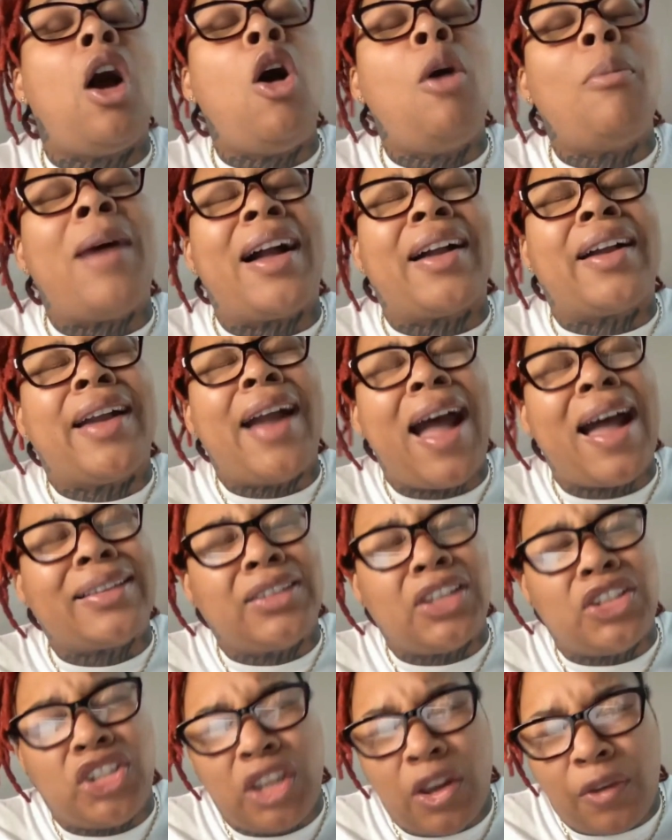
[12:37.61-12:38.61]
Oh my
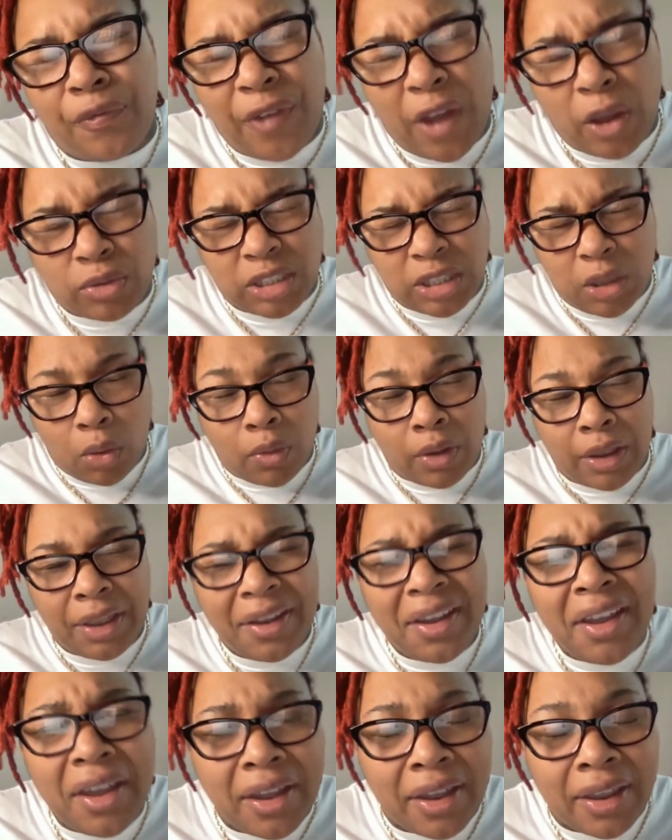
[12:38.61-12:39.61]
God, this shit felt so
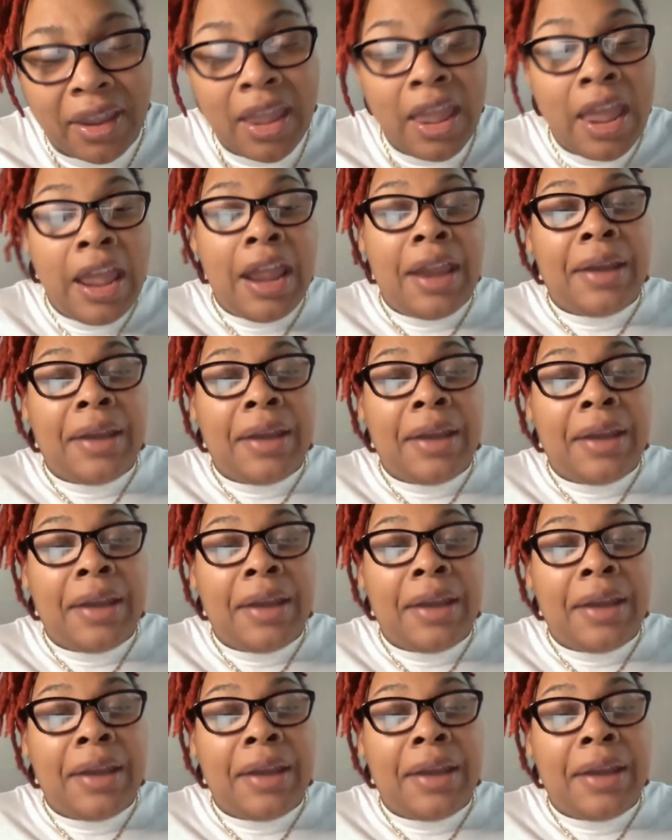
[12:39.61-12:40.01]
good.